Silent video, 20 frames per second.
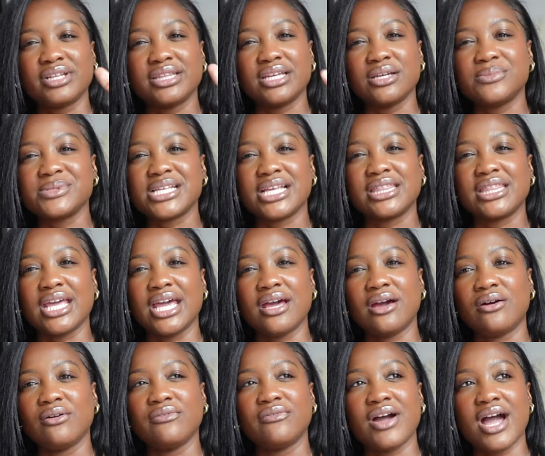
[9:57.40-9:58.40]
I think it was like the
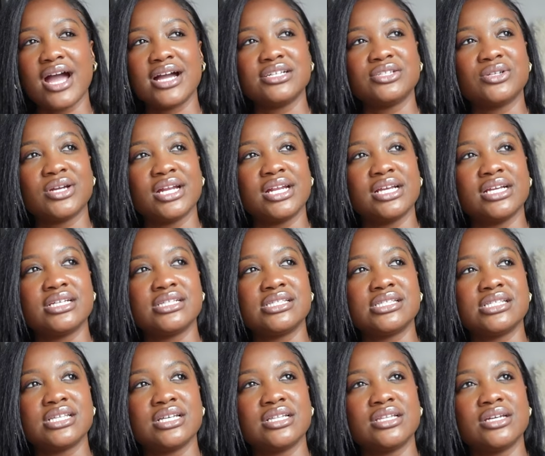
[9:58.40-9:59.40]
e.l.f. hydrating
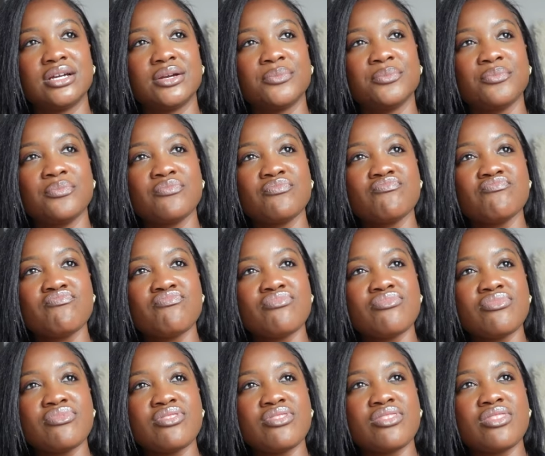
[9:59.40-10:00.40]
concealer.
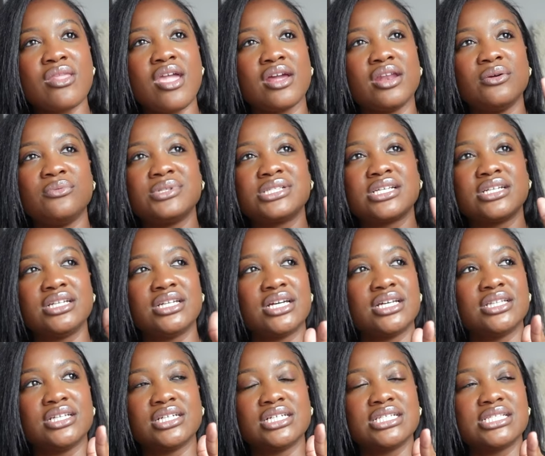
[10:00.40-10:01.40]
There was
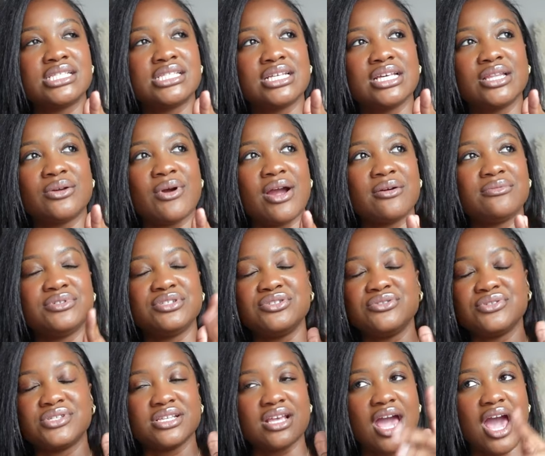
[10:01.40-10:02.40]
another concealer I was
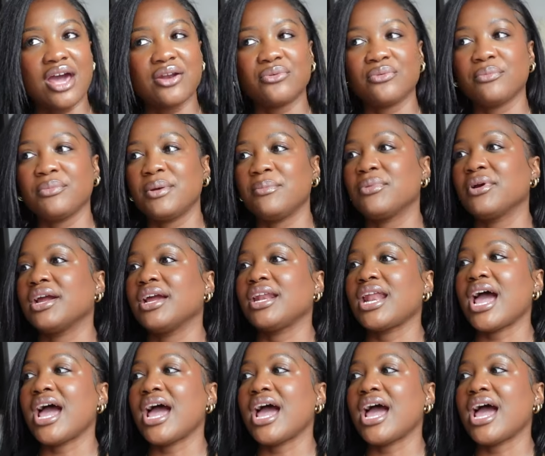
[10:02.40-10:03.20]
using, I don't remember, and